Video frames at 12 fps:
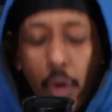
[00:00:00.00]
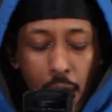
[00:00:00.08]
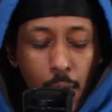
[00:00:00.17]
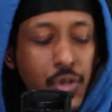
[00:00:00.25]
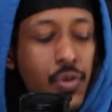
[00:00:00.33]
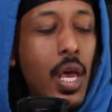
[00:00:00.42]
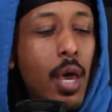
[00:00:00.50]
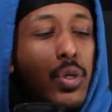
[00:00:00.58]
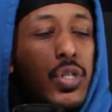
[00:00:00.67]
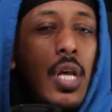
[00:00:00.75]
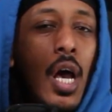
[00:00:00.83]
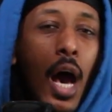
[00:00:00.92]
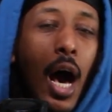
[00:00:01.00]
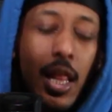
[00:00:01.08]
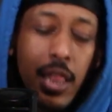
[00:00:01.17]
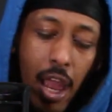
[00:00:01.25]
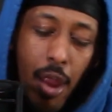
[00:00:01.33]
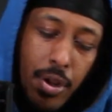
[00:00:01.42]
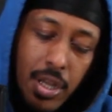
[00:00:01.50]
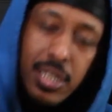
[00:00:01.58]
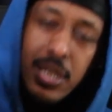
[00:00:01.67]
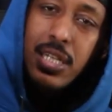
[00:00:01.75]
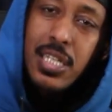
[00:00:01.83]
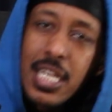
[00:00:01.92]
It was
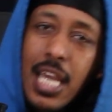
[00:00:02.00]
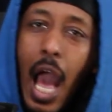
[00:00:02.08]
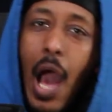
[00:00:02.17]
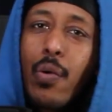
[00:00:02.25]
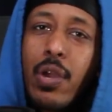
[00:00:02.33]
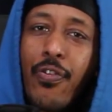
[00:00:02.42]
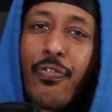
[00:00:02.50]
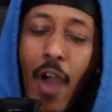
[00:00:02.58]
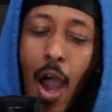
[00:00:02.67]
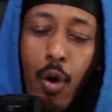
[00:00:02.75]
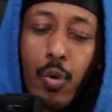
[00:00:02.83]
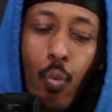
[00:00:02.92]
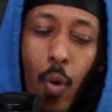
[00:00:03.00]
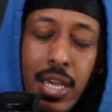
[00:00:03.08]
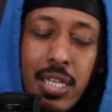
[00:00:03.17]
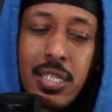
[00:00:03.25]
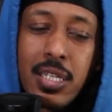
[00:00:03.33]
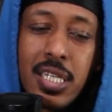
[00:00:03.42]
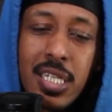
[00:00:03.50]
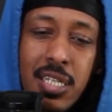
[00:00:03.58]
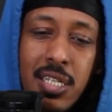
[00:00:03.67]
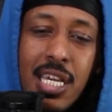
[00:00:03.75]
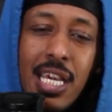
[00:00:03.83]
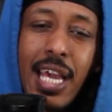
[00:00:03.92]
hilarious to see how he found ways to
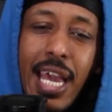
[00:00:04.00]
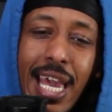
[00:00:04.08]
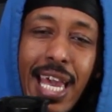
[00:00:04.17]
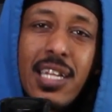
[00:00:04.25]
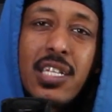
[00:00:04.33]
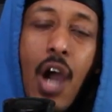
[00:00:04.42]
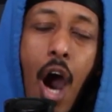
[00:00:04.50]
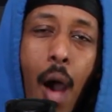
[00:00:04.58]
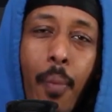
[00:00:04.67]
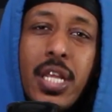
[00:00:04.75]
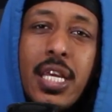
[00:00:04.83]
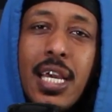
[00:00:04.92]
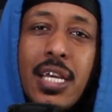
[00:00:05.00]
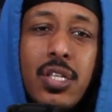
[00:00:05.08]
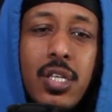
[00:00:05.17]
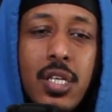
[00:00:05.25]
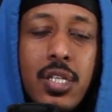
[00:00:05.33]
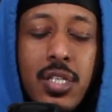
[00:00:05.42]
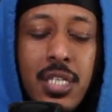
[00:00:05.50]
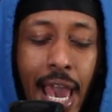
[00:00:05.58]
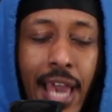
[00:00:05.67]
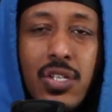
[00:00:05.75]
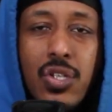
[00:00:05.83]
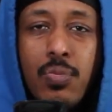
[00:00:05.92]
sneak in comedy into this
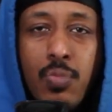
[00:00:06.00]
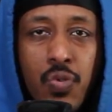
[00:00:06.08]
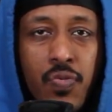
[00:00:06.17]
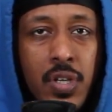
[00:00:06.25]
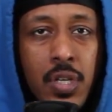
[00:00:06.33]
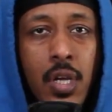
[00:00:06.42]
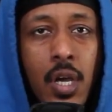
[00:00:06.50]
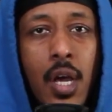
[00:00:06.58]
gangster movie.